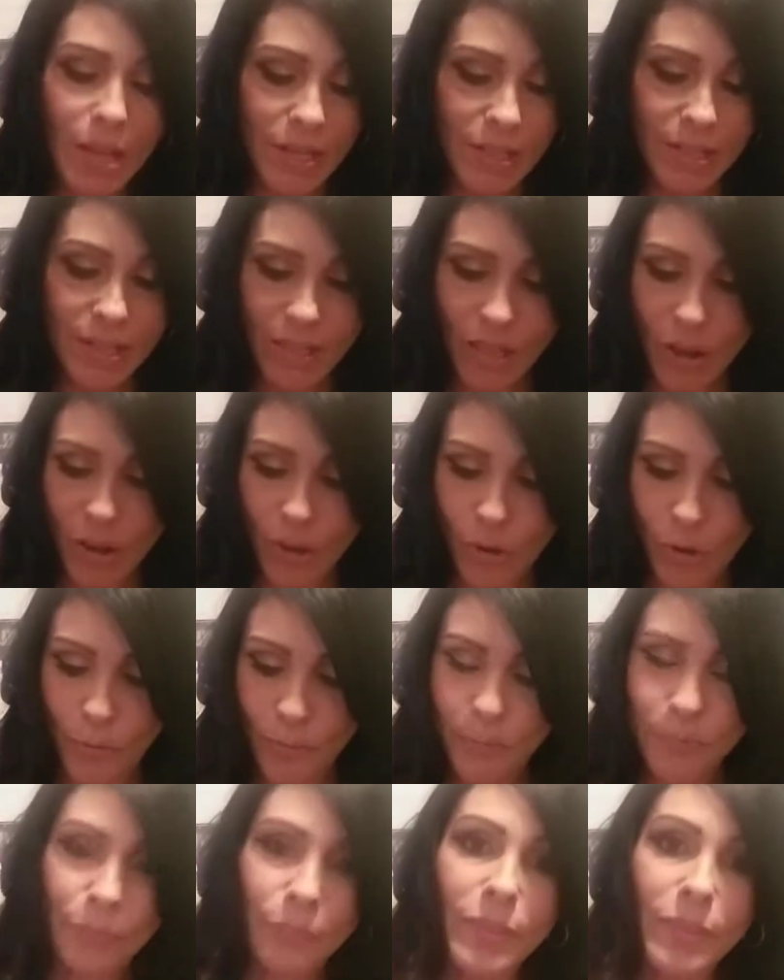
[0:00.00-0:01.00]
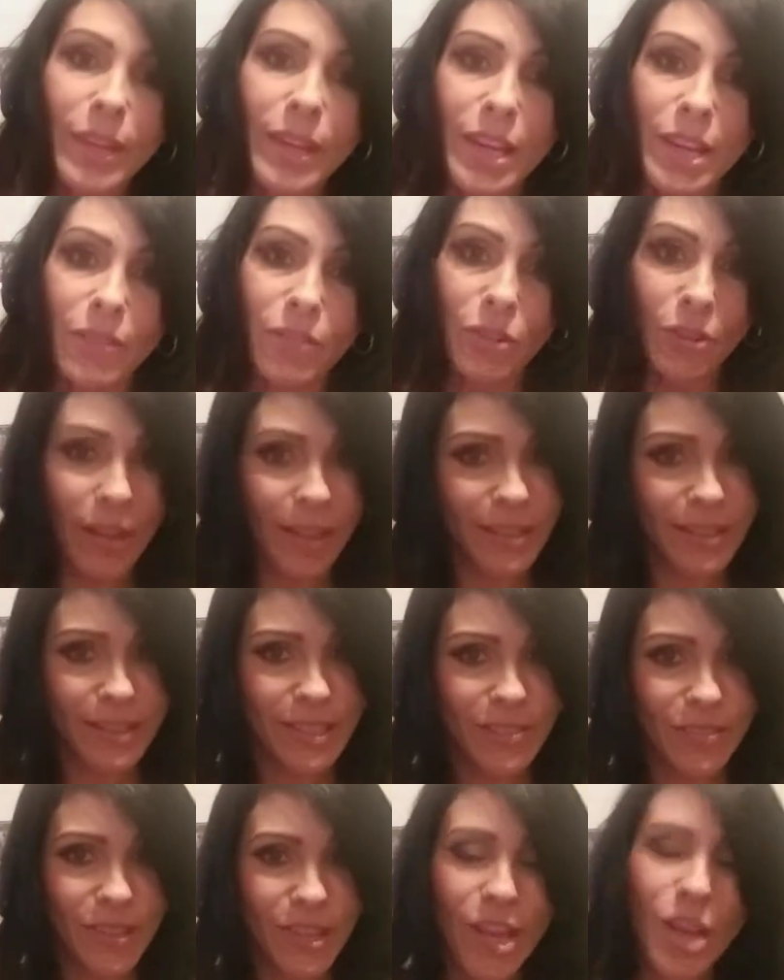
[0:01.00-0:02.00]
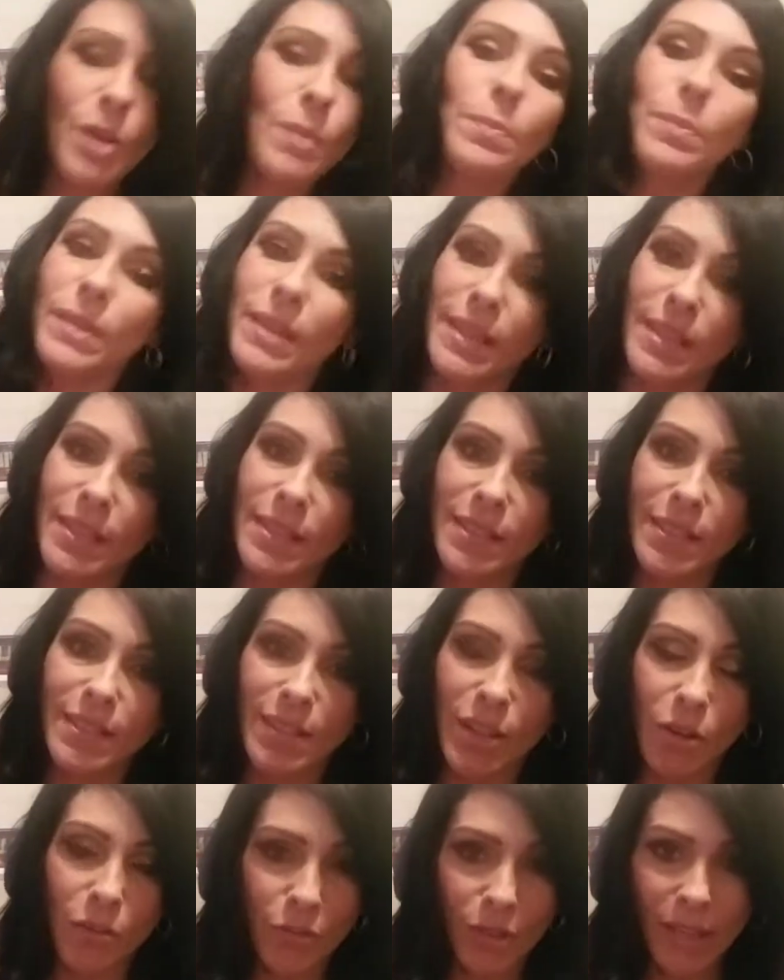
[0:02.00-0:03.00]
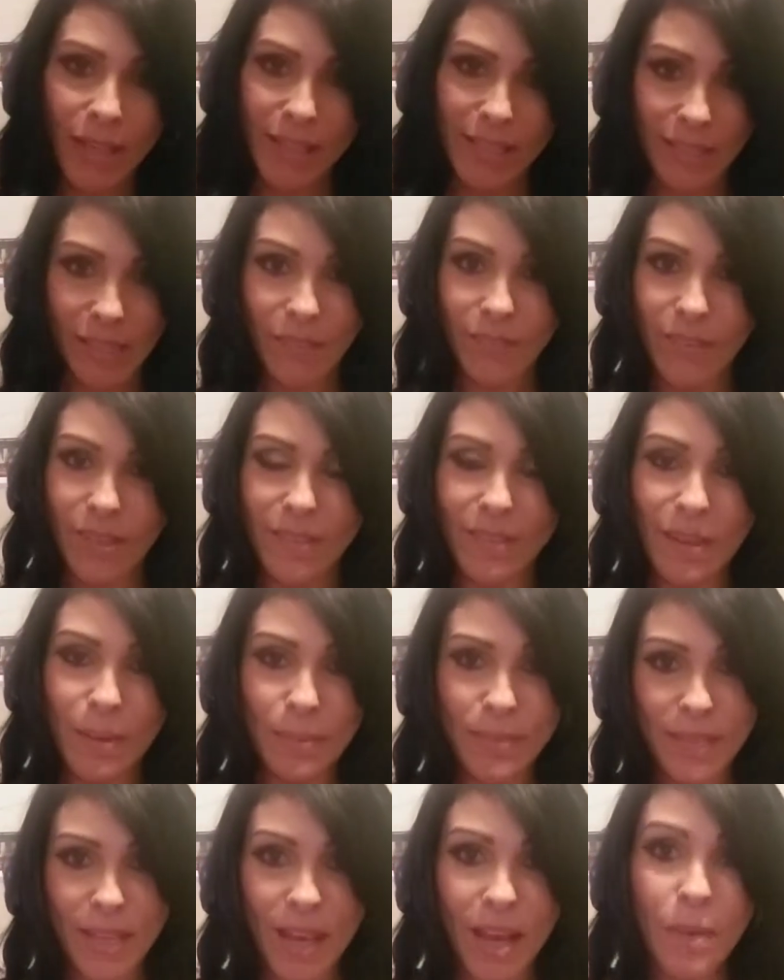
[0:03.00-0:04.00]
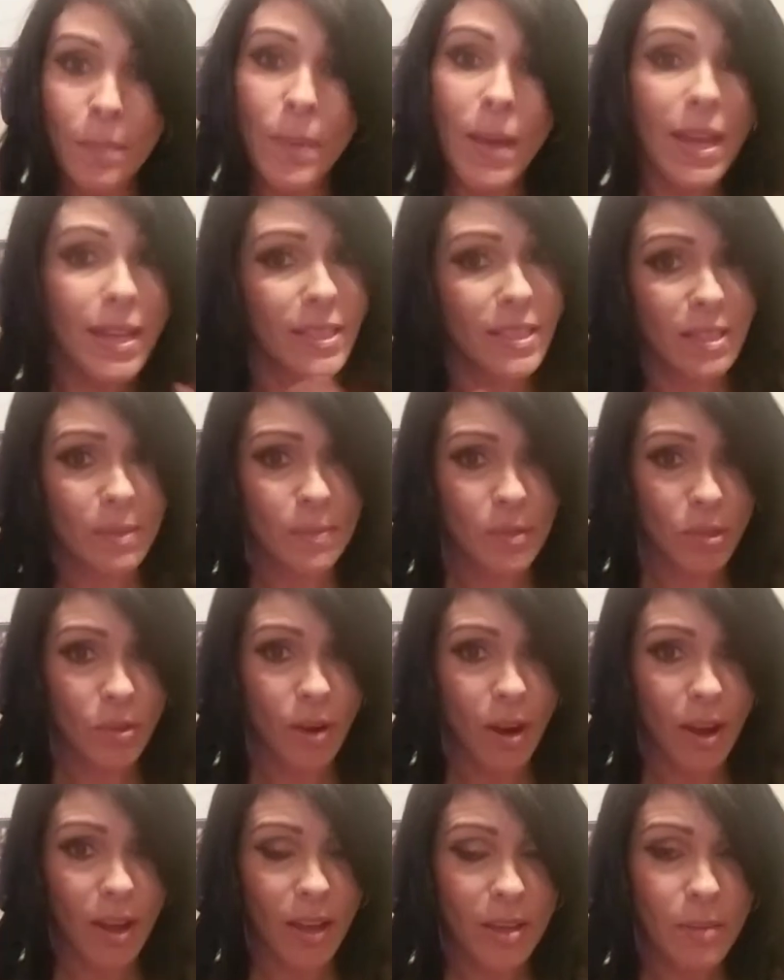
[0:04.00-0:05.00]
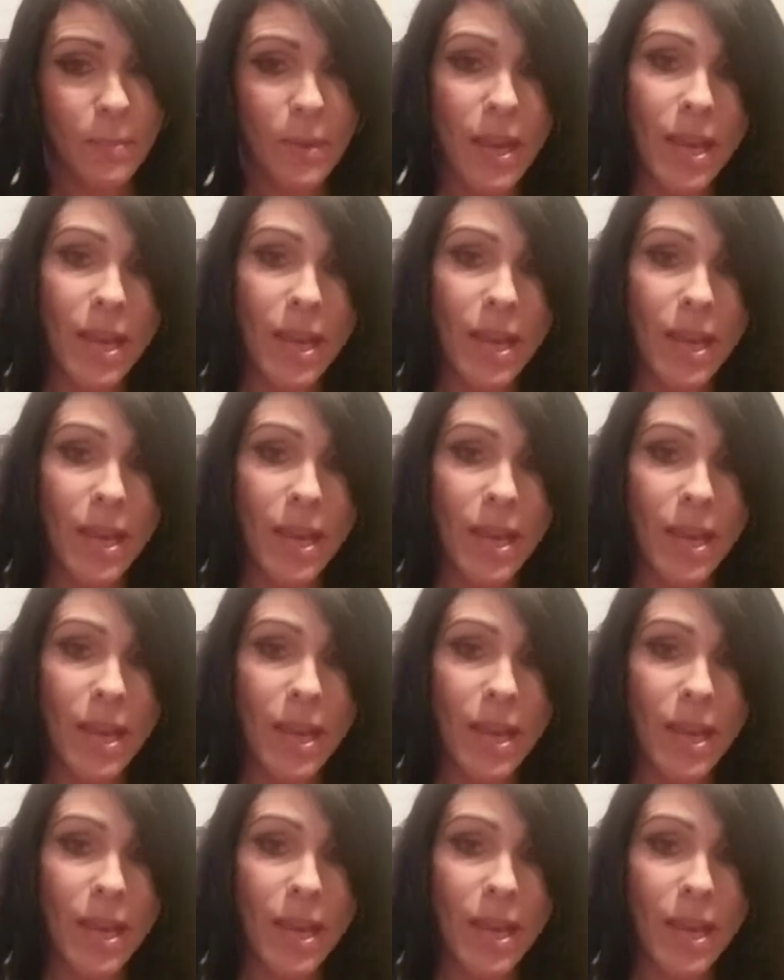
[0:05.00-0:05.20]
So if you like this video, please don't forget to give it a thumbs up and subscribe.